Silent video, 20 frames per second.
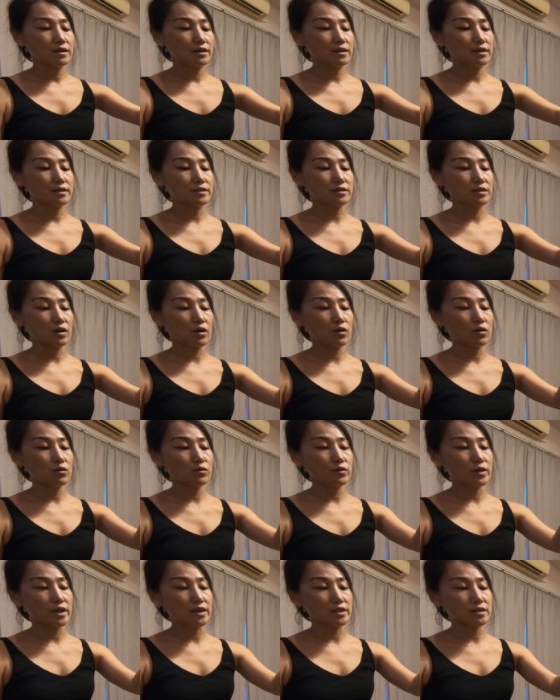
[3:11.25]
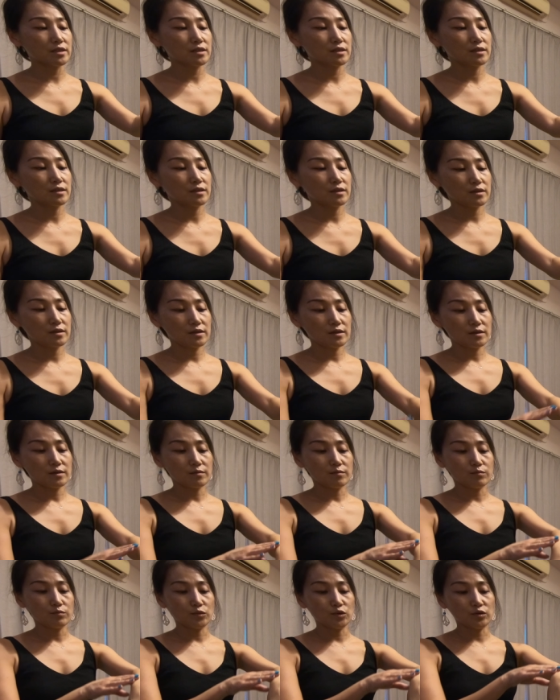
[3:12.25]
It's always
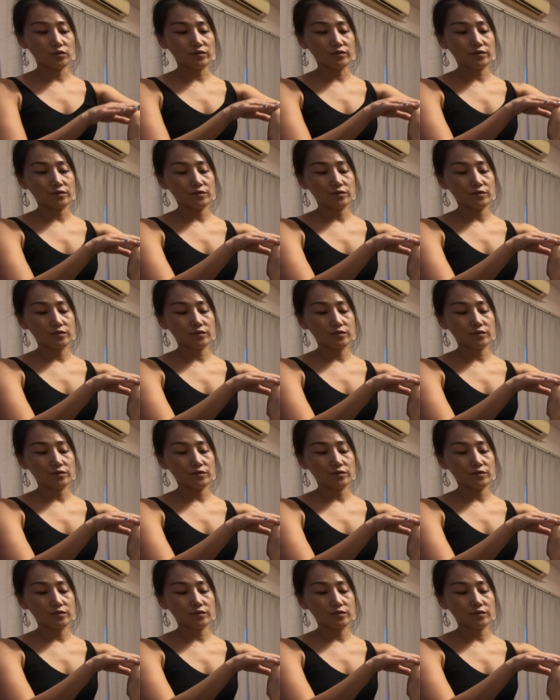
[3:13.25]
move